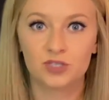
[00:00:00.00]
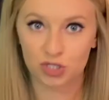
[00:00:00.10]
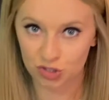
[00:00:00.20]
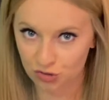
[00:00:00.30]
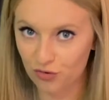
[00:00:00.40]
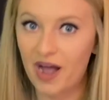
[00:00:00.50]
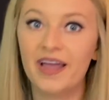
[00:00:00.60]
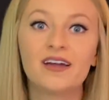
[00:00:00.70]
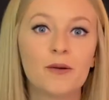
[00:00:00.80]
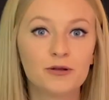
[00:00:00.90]
try
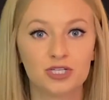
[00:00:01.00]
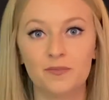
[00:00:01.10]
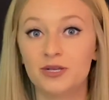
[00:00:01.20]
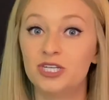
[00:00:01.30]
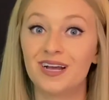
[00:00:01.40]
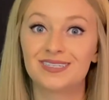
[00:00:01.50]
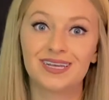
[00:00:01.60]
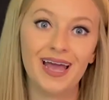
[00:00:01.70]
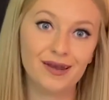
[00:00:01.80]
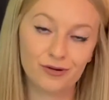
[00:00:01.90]
a couple of jumping jacks
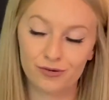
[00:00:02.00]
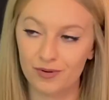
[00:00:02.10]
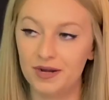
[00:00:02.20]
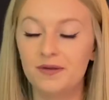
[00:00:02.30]
again or run